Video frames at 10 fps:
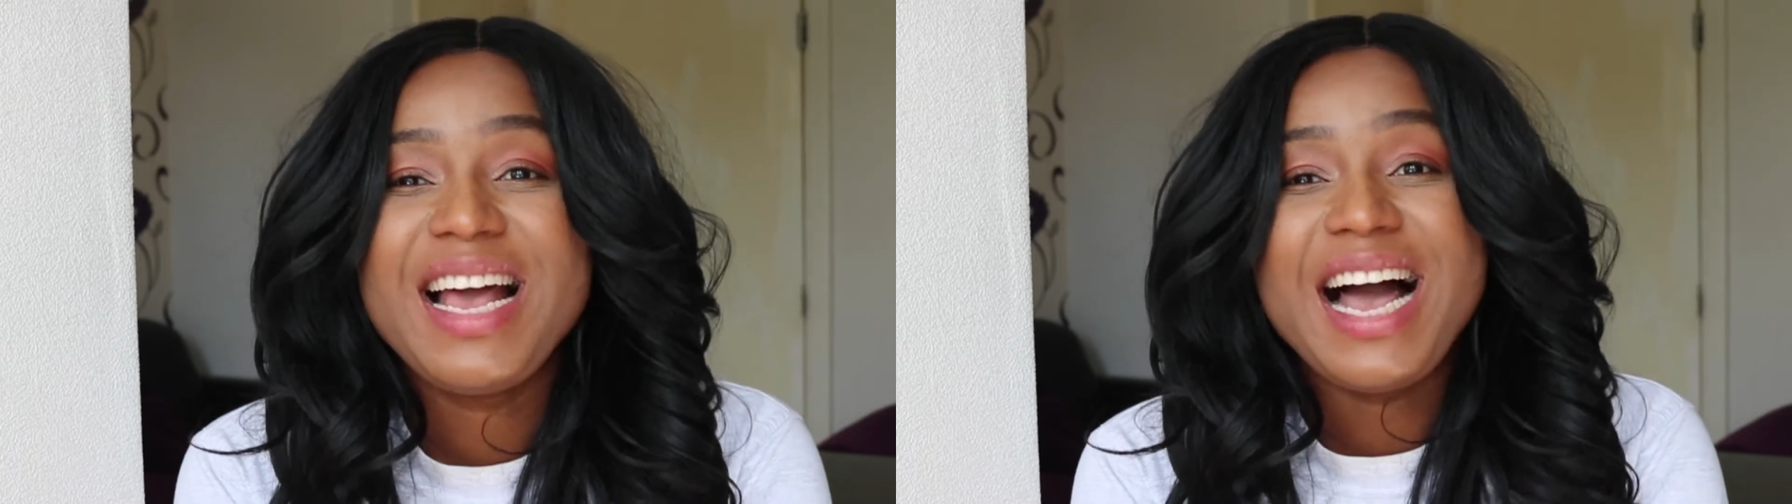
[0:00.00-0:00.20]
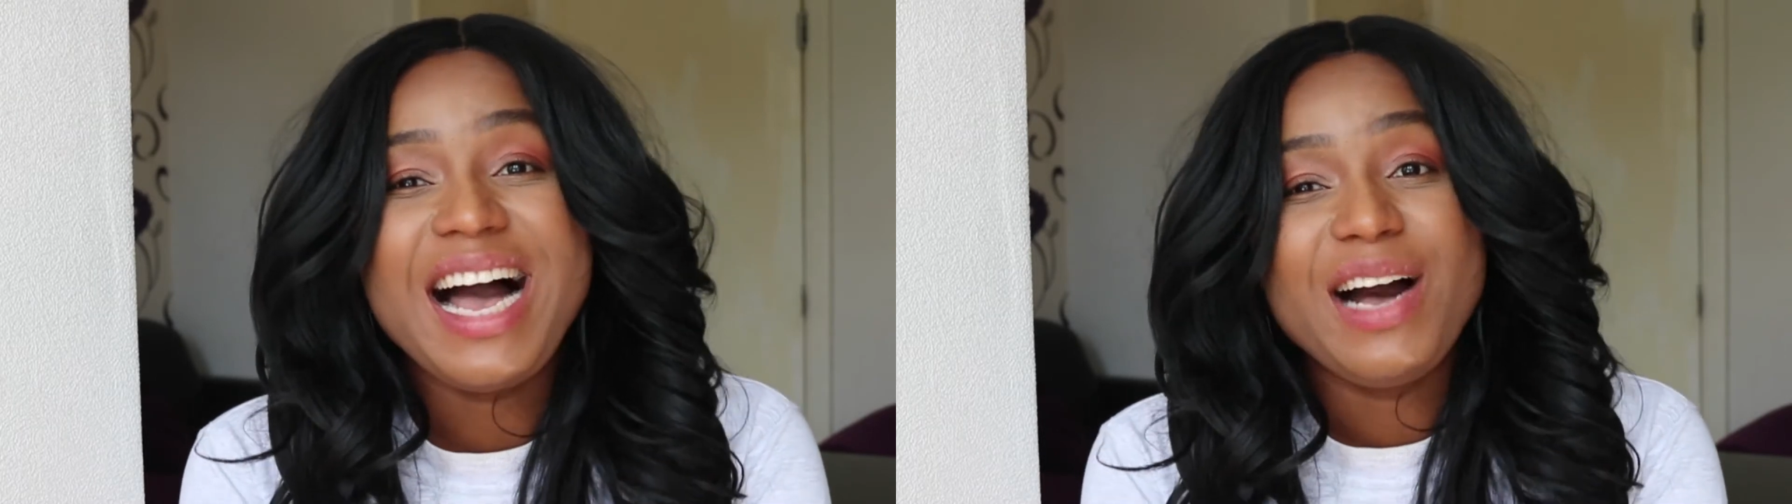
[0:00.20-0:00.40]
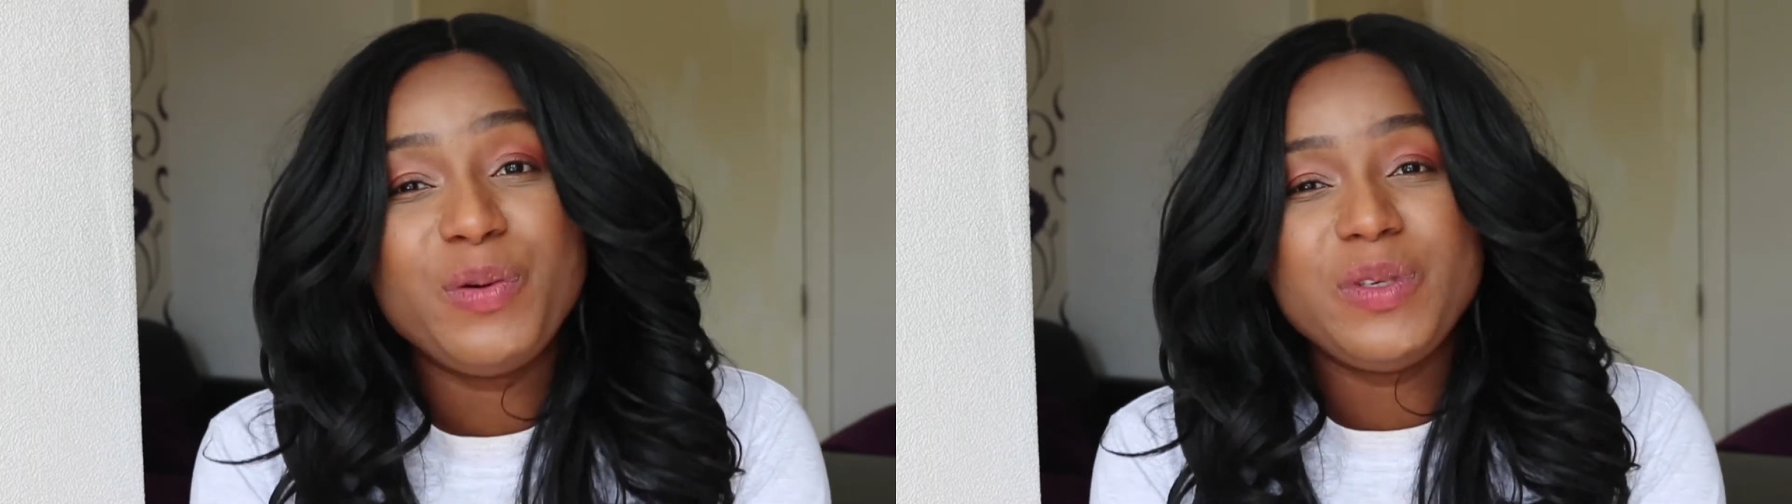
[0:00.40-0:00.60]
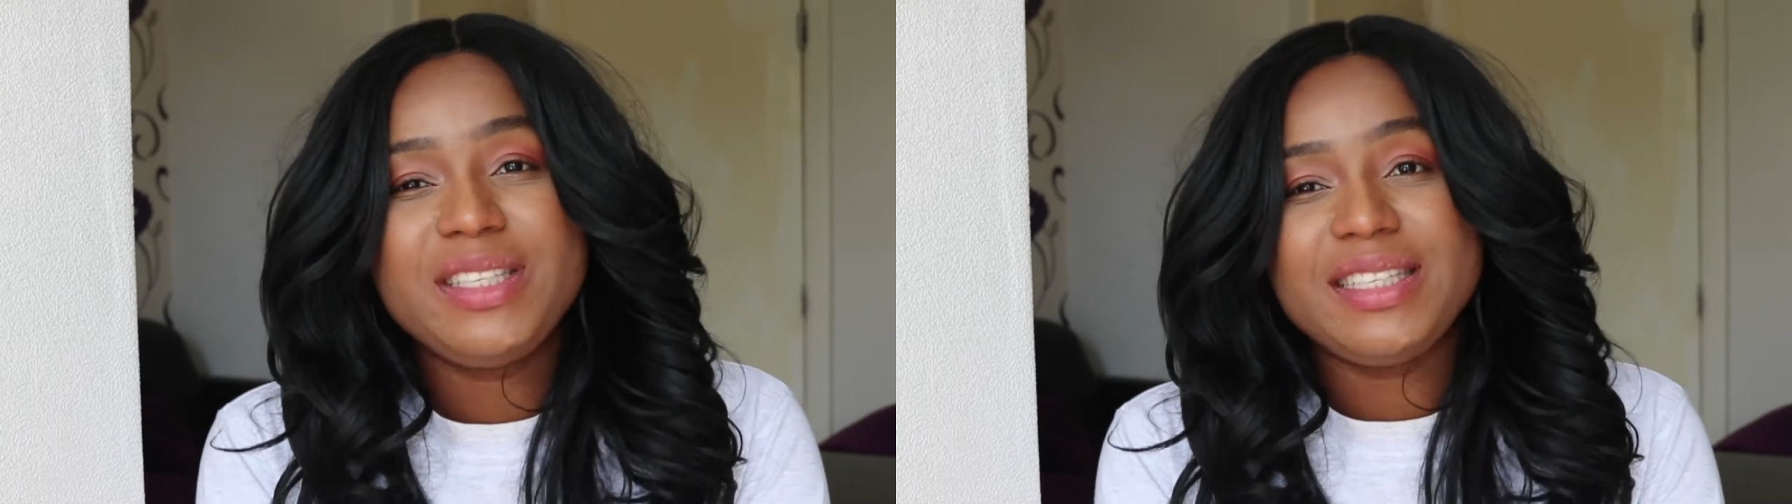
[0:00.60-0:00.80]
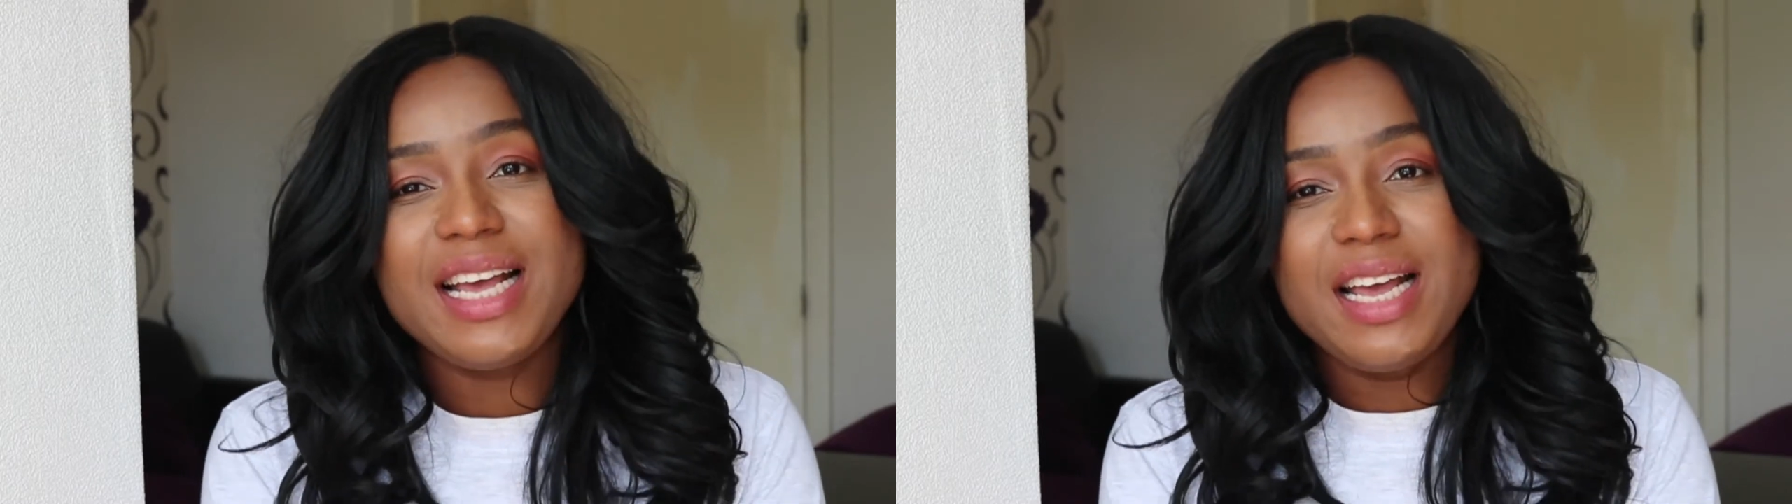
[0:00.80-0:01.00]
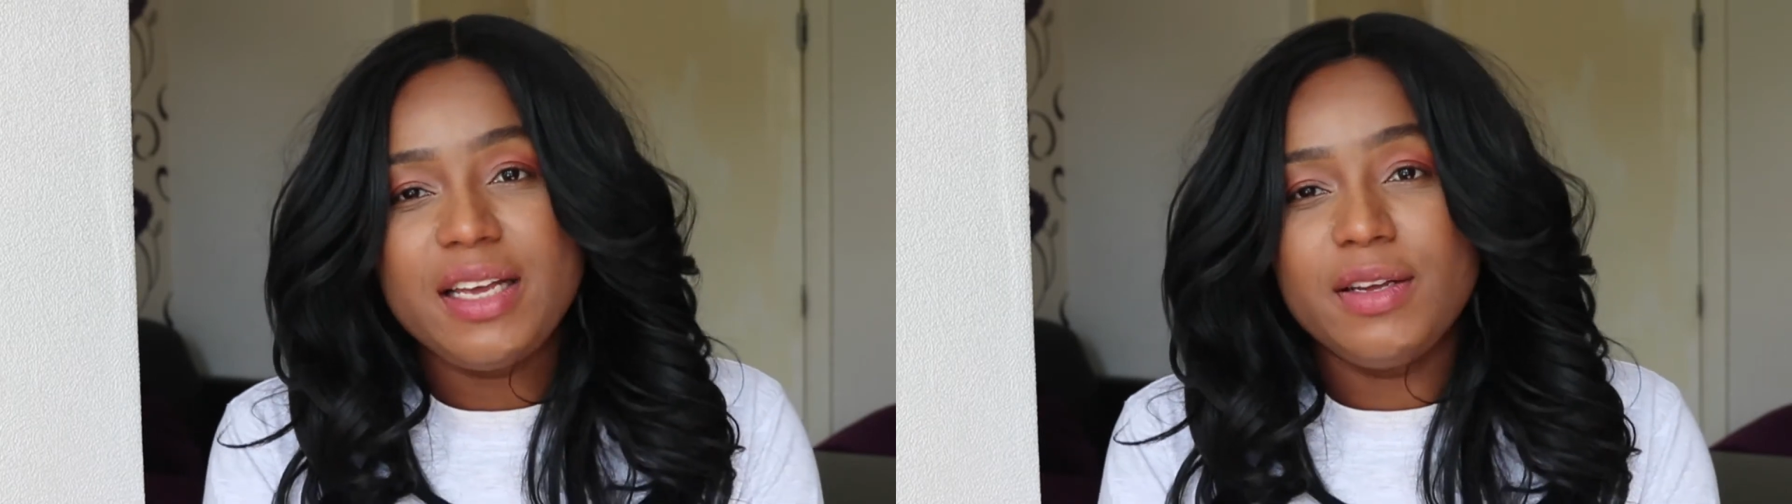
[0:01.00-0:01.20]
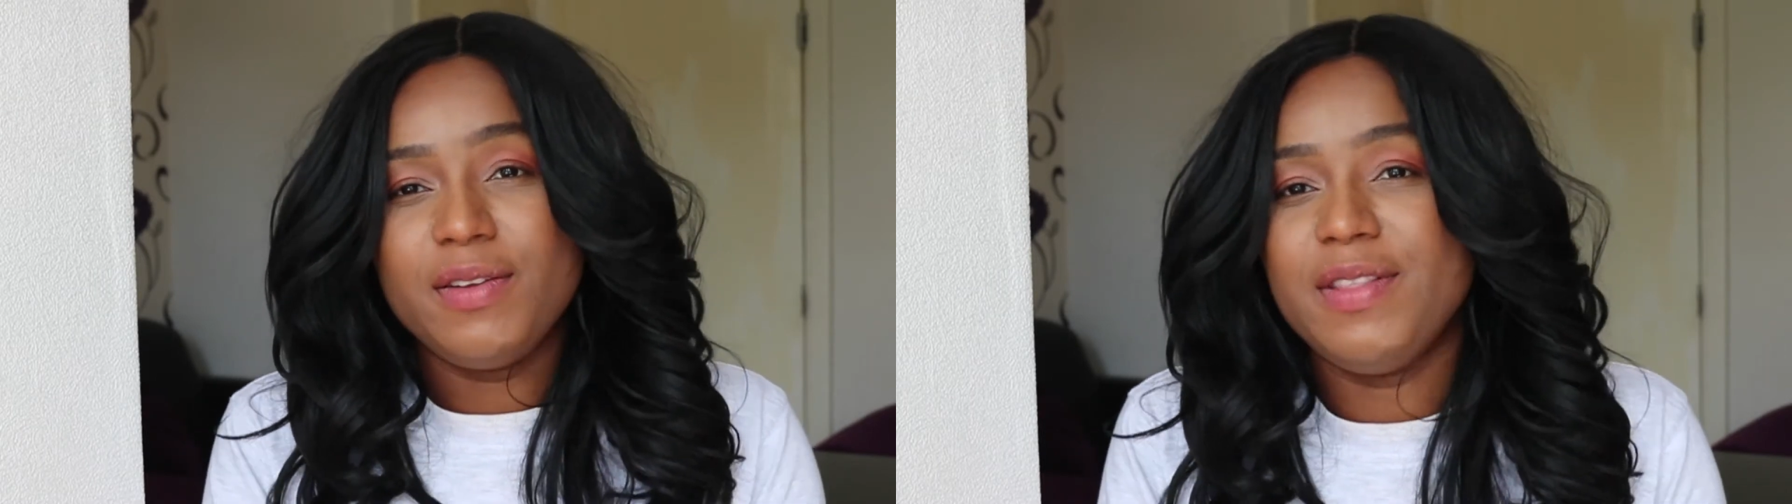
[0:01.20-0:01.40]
I would say